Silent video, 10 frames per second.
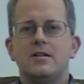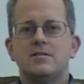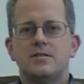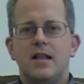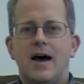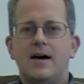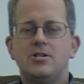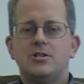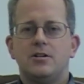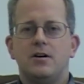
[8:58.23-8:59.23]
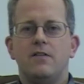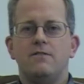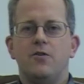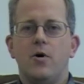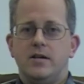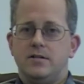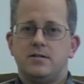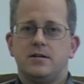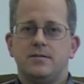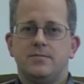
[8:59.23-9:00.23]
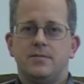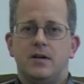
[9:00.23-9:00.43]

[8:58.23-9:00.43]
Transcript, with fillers: slash voice.